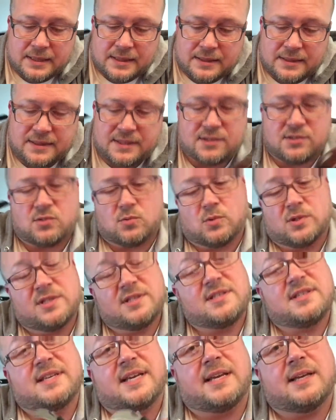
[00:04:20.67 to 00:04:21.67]
this one
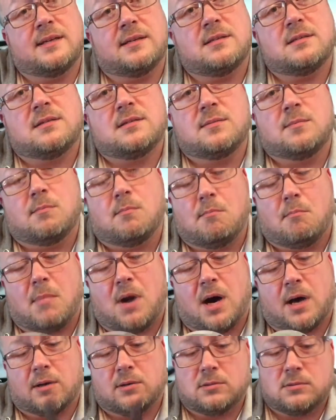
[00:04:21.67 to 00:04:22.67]
says
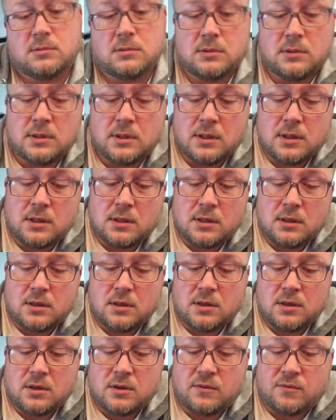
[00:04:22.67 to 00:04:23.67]
model
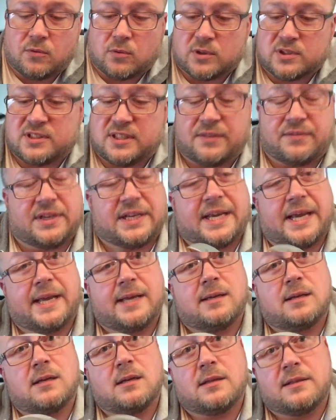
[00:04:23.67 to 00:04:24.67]

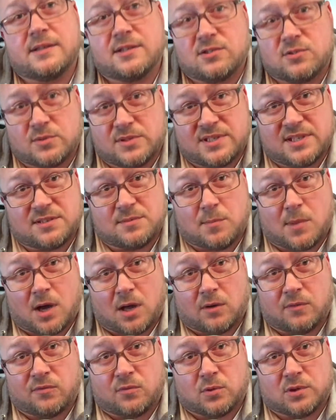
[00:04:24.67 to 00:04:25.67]
478. This one says
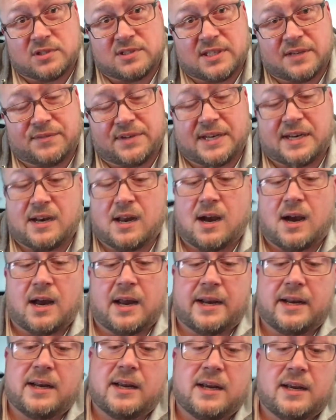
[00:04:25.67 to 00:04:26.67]
model
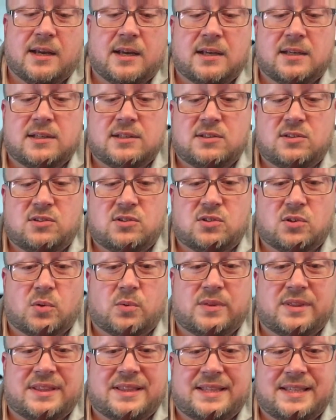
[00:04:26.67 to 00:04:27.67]
479. So
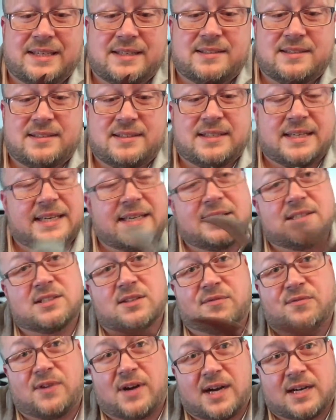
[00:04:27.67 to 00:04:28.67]
this is a
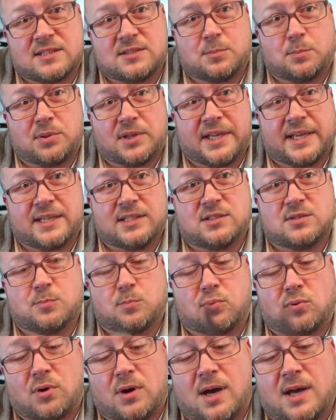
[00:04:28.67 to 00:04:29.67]
Fox Blades
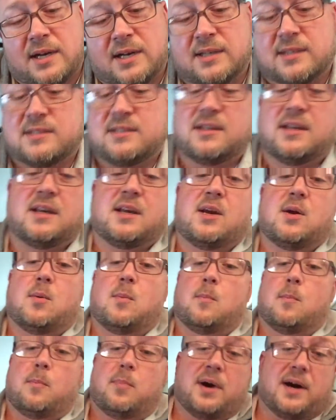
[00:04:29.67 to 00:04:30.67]
product,
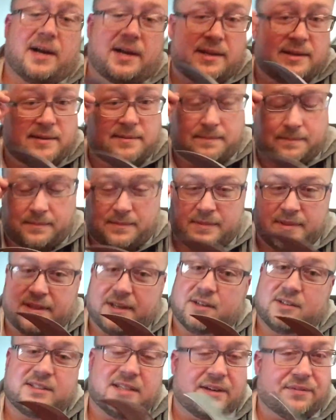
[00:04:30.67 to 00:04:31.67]
but
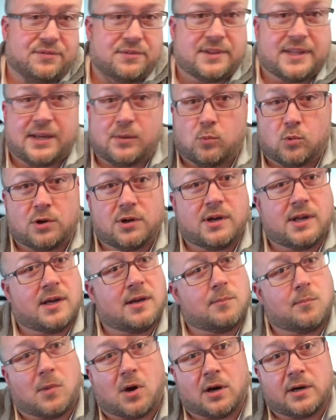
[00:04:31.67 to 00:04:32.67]
they were
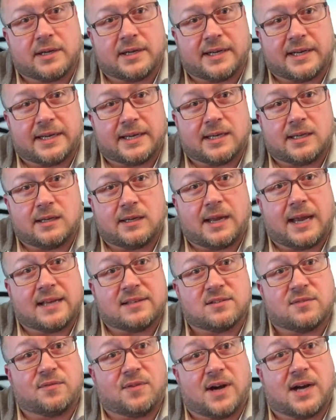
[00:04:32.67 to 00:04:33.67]
not marketing it
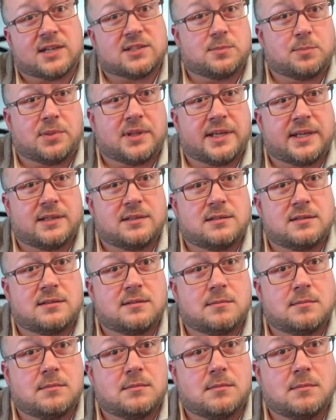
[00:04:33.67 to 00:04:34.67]
as a Fox Blade
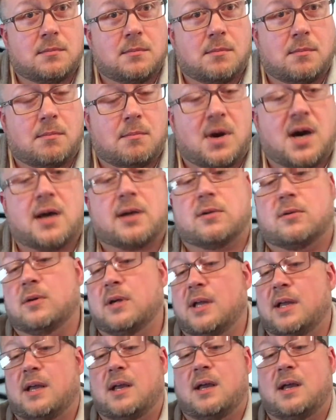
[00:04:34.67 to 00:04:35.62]
model.